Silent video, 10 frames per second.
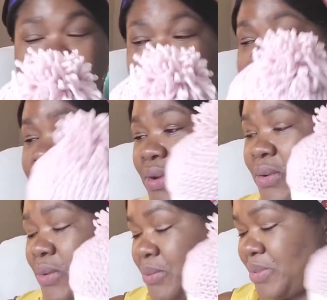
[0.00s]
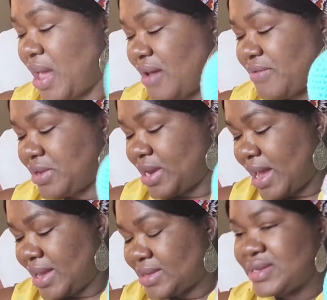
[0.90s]
So after
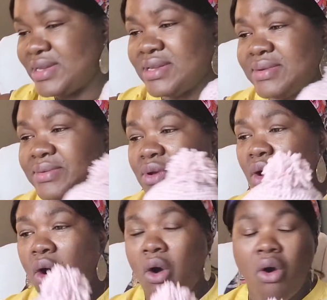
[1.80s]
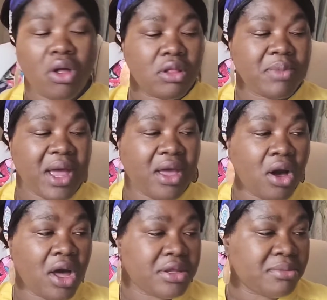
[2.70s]
that, all my
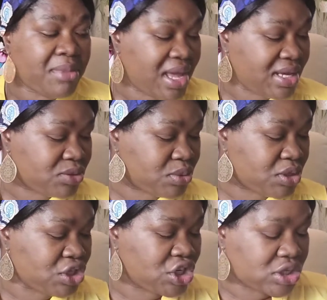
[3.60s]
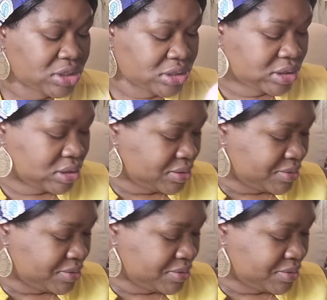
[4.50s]
other makes were just